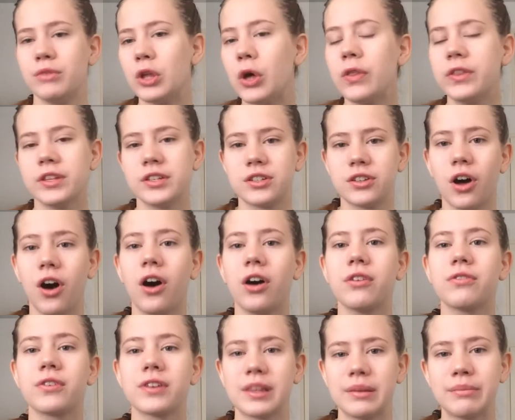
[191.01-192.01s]
know the
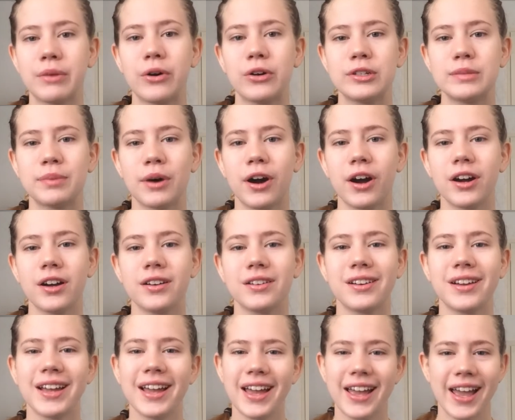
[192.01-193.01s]
song for the most part,
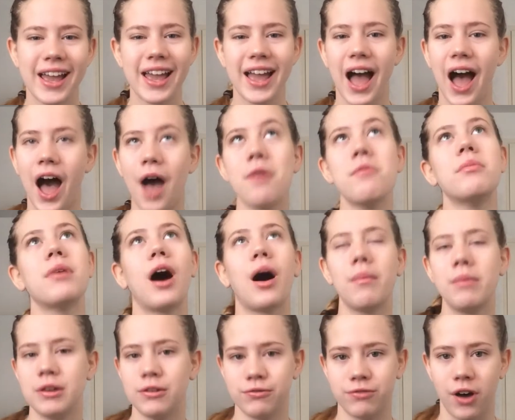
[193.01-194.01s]

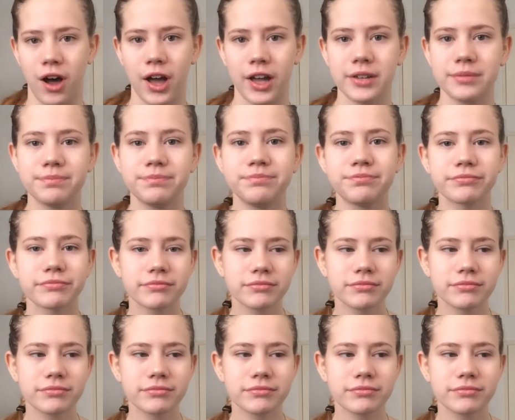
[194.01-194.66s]
I'll be fine.